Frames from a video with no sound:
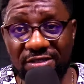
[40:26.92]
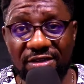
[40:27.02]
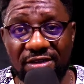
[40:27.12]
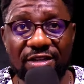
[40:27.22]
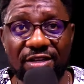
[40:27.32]

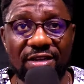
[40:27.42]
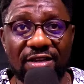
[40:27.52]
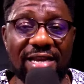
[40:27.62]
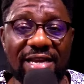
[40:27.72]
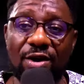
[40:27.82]
Either
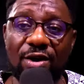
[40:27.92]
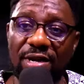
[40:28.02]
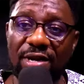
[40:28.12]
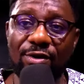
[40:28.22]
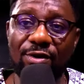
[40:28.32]
online or
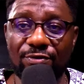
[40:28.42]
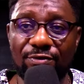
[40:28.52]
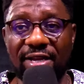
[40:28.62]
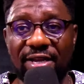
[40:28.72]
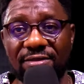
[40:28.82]
offline. It's the
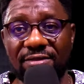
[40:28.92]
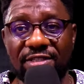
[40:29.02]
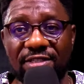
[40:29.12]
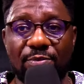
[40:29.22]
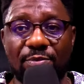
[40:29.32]
same
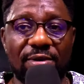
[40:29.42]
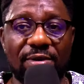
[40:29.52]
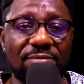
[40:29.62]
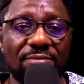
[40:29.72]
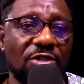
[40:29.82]
problem. Most
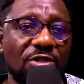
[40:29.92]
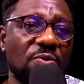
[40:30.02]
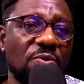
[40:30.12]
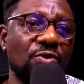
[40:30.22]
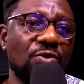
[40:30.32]
people
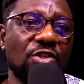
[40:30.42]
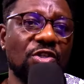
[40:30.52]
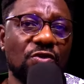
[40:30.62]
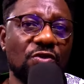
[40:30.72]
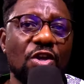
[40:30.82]
just
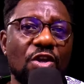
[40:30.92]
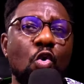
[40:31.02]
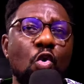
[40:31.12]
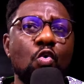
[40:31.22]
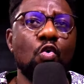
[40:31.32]

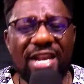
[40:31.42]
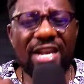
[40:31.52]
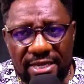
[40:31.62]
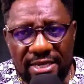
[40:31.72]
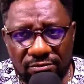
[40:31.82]
only
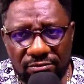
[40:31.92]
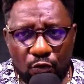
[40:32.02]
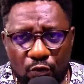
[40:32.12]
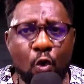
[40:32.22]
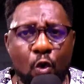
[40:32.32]
want
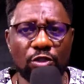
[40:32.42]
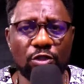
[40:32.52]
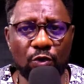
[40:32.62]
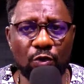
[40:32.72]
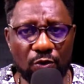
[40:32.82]
what they
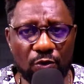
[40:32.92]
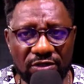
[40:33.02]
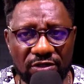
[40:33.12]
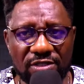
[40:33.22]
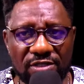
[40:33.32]
want.
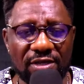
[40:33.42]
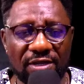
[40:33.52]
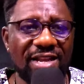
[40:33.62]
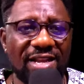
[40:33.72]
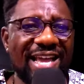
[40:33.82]
Like,
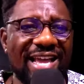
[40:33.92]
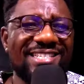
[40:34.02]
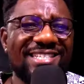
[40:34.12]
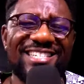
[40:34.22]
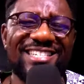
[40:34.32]
it's
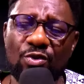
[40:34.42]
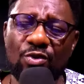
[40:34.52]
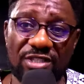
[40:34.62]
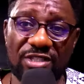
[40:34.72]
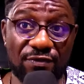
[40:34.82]
ridiculous. If you are
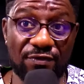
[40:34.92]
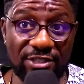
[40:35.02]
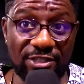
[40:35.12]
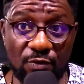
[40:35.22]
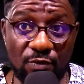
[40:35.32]
someone
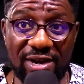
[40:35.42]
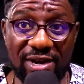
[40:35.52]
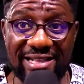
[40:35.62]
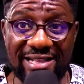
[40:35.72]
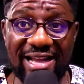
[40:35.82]
like that,
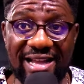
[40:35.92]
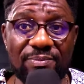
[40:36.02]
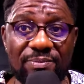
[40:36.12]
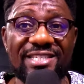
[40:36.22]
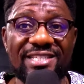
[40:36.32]
please
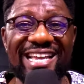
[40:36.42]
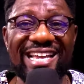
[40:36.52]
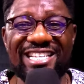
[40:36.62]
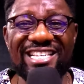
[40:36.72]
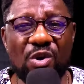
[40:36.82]
change your
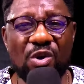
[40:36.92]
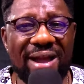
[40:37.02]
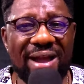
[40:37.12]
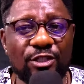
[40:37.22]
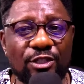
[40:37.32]
mind
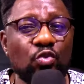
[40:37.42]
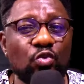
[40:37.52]
today.